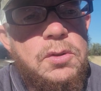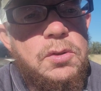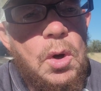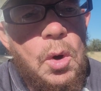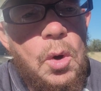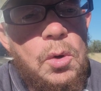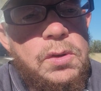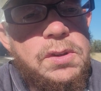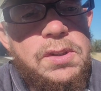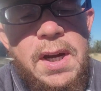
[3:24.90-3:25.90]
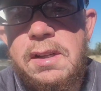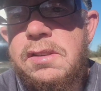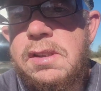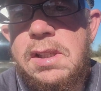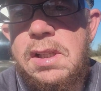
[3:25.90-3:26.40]
So to
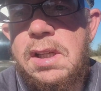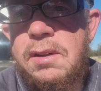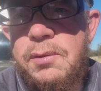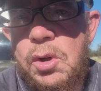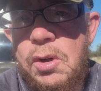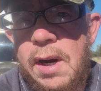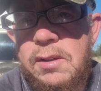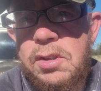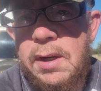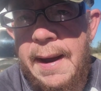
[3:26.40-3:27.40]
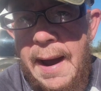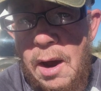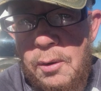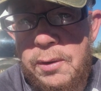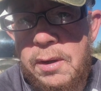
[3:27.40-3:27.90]
test the inverter I took
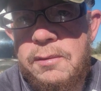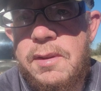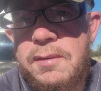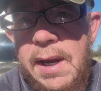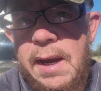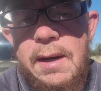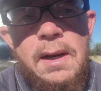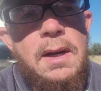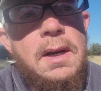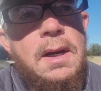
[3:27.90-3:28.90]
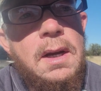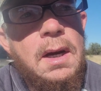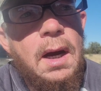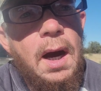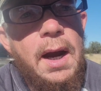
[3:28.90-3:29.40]
out of the van,
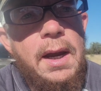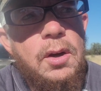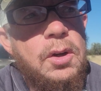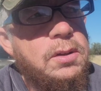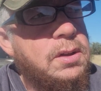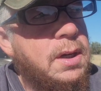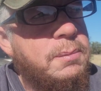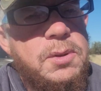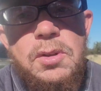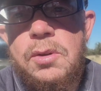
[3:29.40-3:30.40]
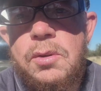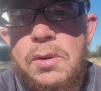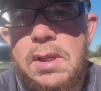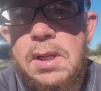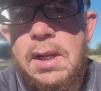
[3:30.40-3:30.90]
I hooked it up
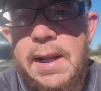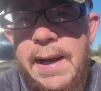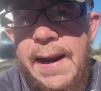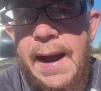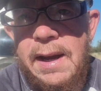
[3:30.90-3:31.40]
to the lead